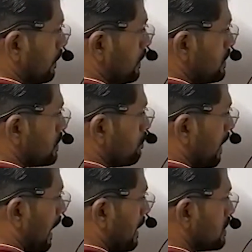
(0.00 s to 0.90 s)
this
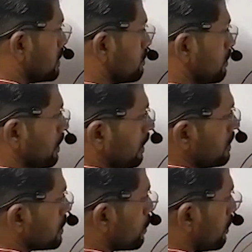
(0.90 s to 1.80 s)
mechanism
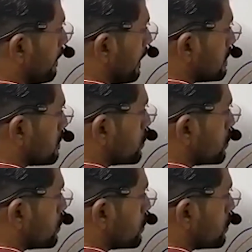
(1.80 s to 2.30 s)
is called as